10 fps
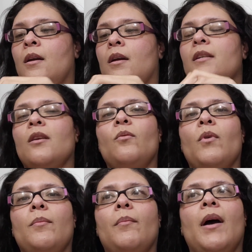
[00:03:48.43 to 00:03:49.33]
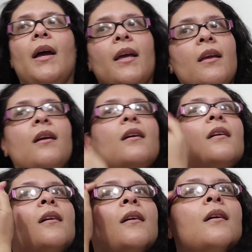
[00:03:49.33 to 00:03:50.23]
Because I don't want I
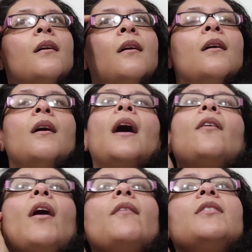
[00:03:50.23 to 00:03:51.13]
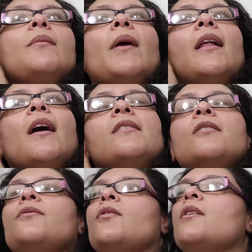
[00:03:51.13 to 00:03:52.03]
know I have to take my
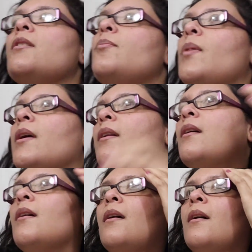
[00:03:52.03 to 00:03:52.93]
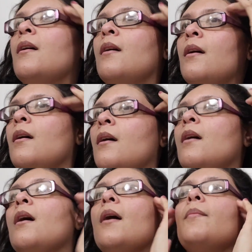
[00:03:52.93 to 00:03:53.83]
glasses for this, but
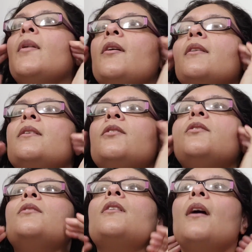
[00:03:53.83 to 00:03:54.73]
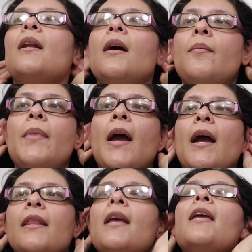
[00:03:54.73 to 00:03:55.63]
I'm merely just, and out
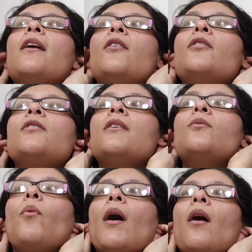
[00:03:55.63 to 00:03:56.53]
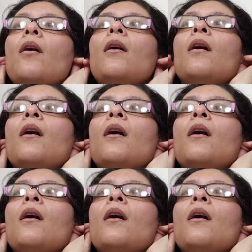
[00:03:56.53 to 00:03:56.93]
behind the ears as well.